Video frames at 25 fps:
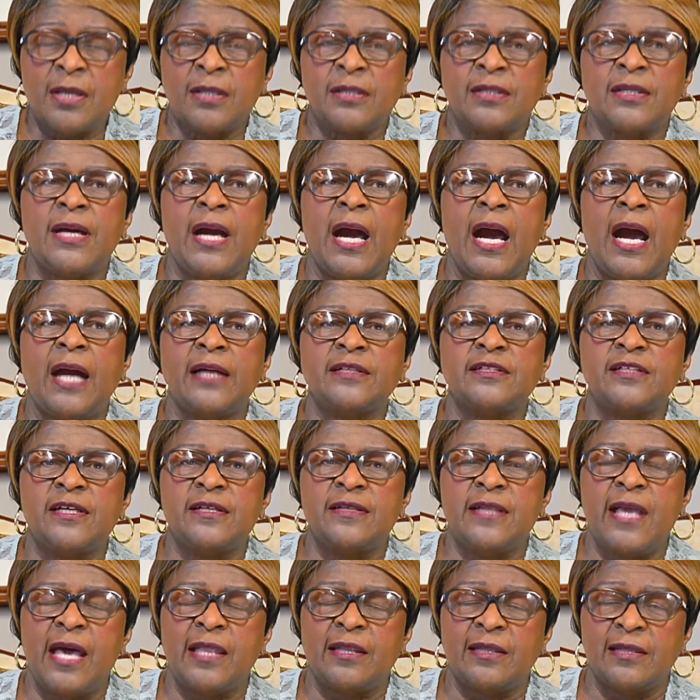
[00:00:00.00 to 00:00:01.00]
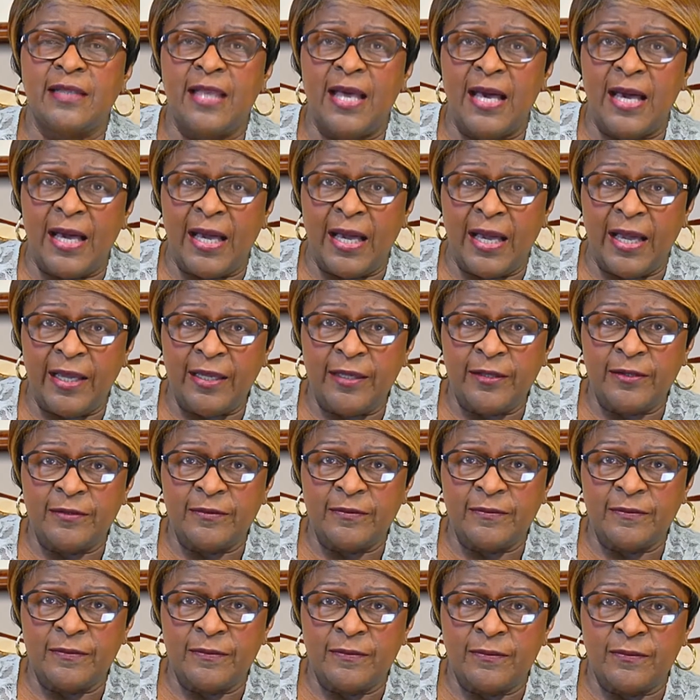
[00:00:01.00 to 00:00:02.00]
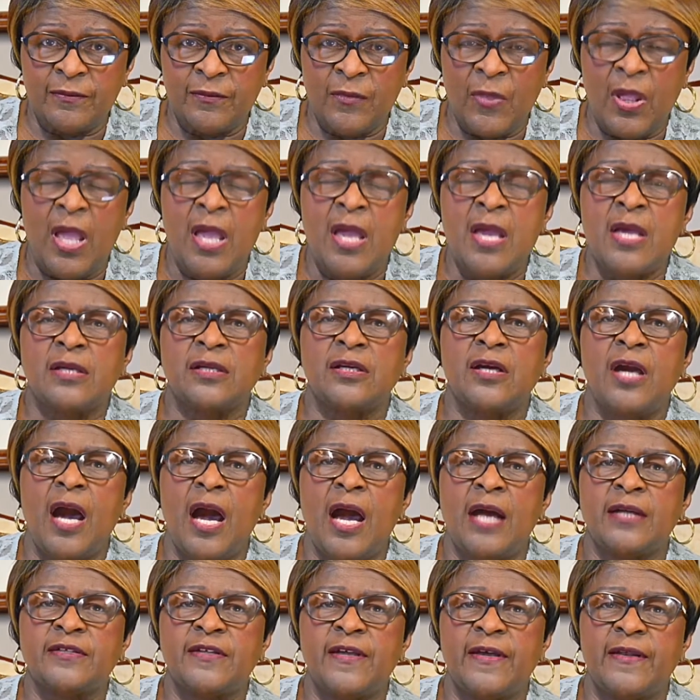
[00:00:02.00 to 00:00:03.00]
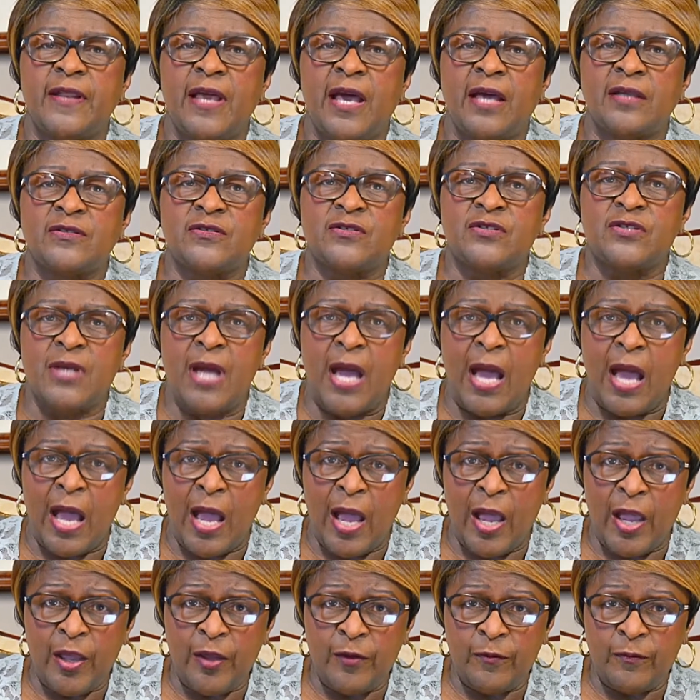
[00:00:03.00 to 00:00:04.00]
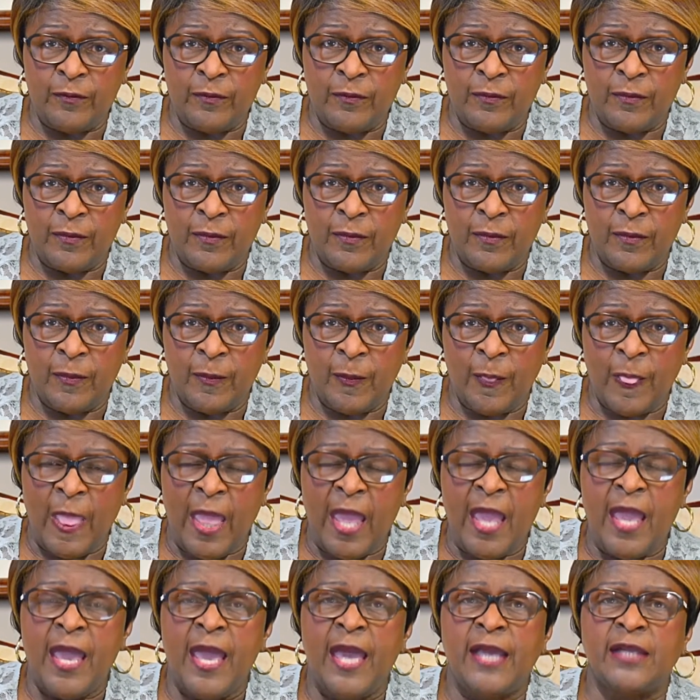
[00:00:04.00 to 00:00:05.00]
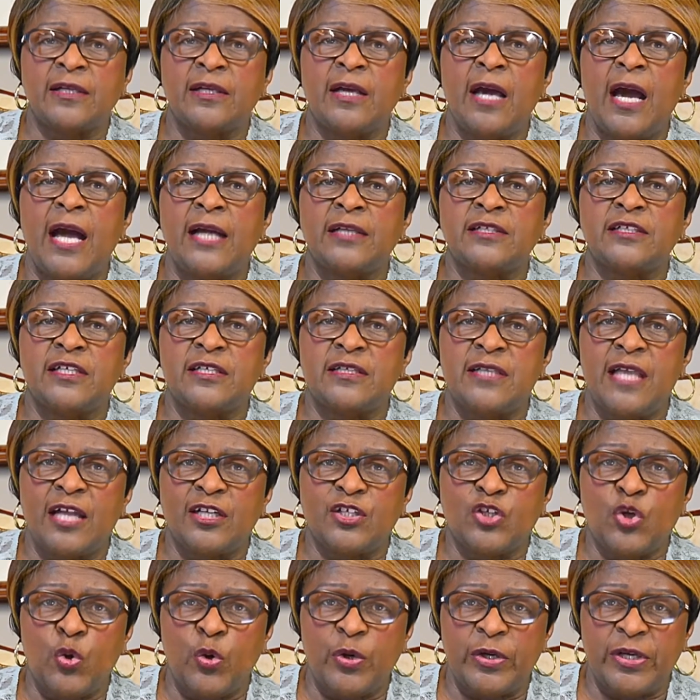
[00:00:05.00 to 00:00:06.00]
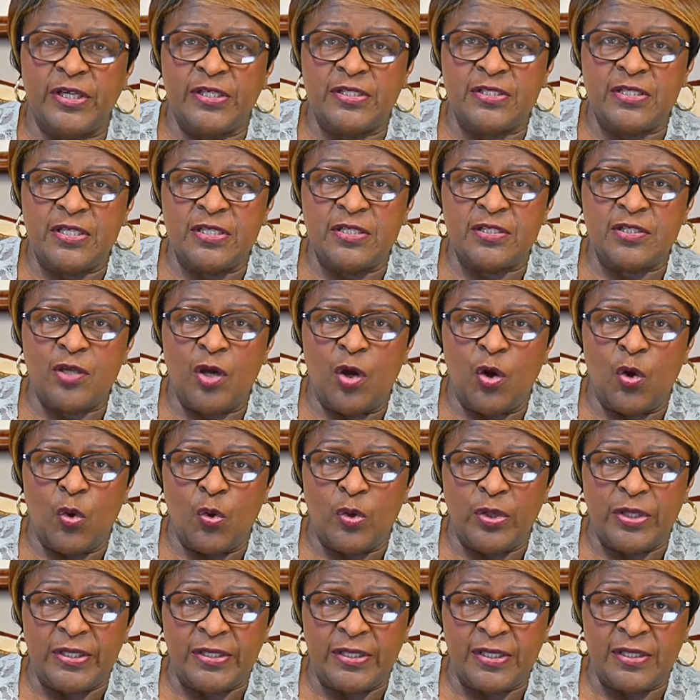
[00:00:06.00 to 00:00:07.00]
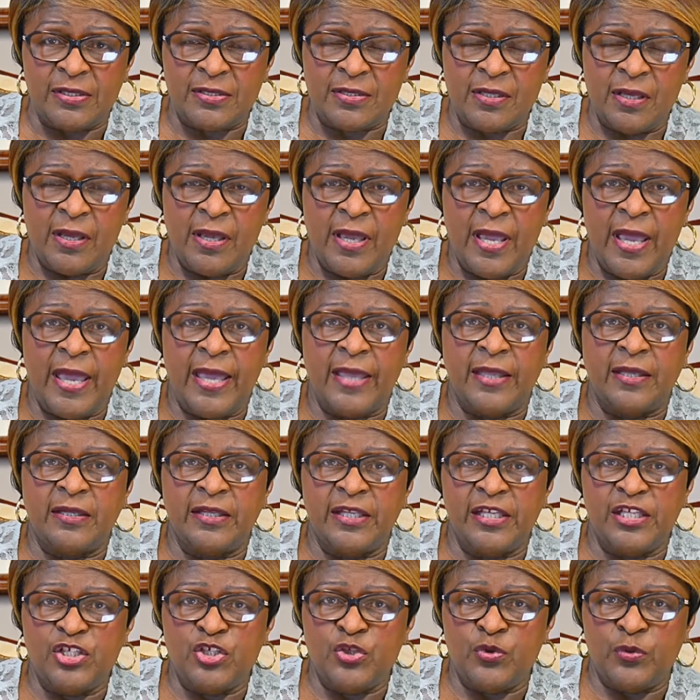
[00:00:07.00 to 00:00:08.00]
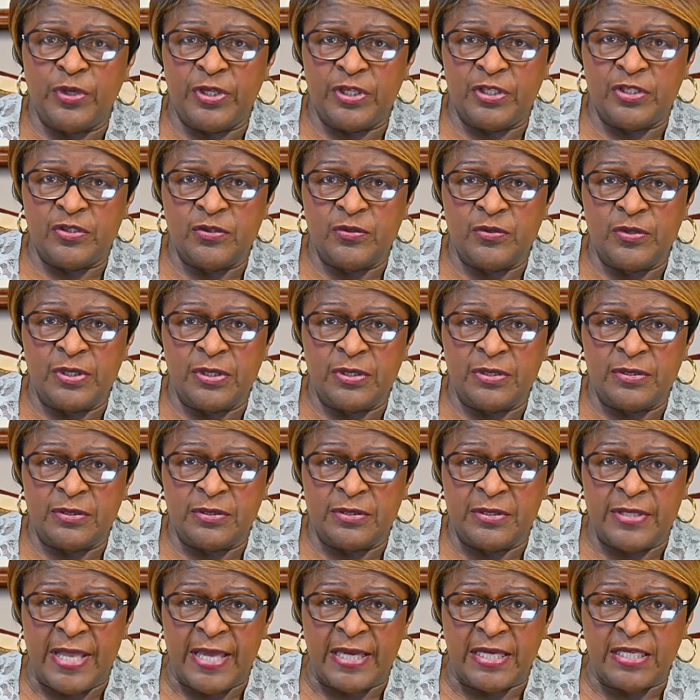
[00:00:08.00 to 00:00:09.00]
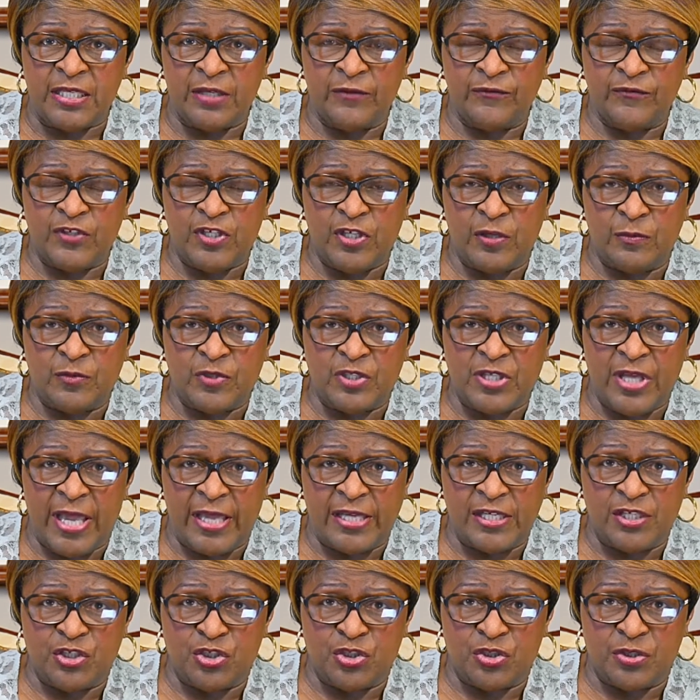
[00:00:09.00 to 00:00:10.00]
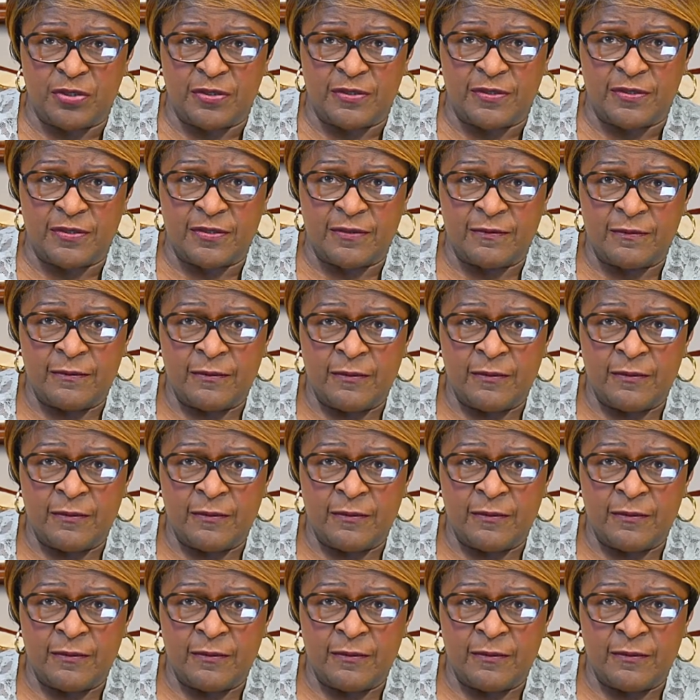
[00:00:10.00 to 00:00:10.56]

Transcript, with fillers: God cannot lie. God cannot die. And God cannot go against His holiness and lead you into negative temptations.